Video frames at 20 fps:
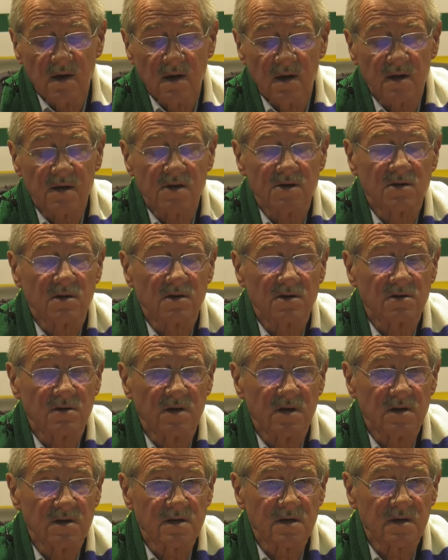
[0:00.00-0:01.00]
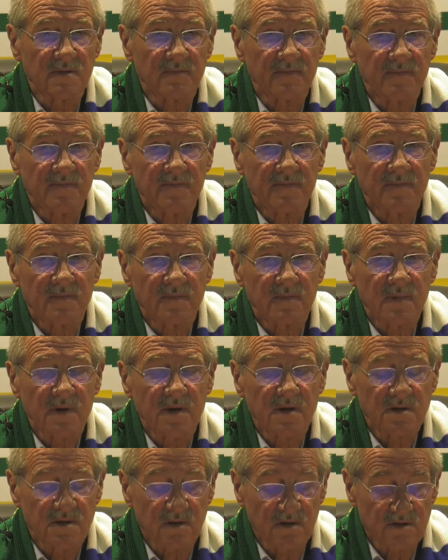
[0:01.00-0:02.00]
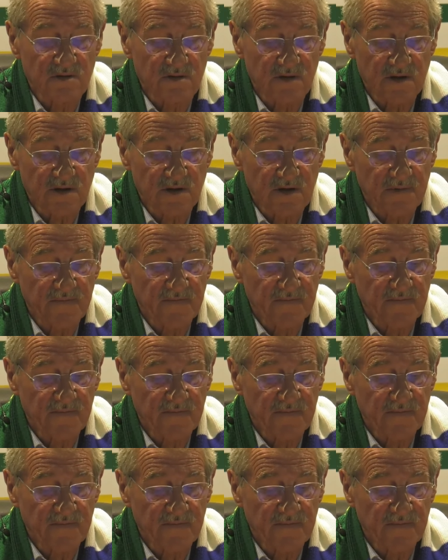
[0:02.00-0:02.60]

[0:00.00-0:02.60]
It's not so easy. It's not so easy.